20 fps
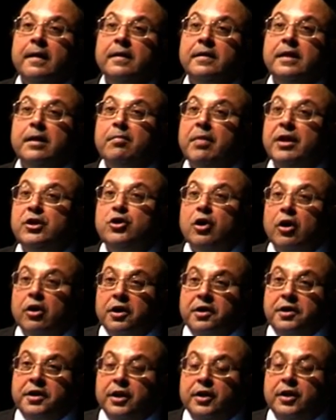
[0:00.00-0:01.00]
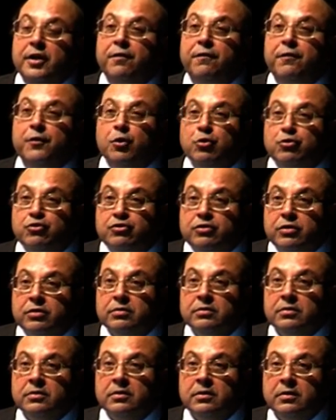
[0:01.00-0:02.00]
the majority refused
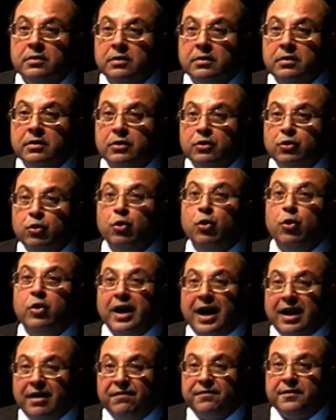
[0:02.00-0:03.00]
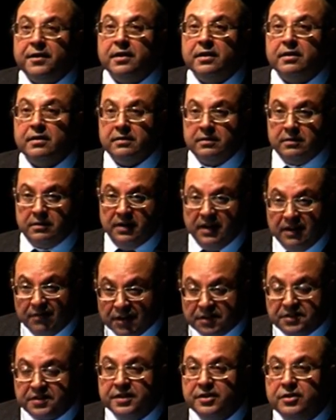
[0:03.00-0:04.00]
to look after
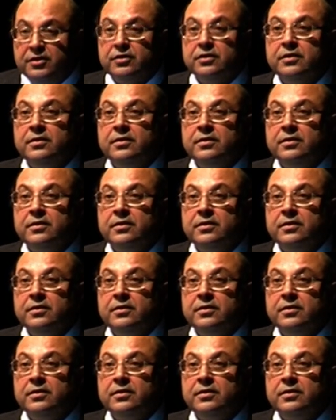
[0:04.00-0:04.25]
Liversidge,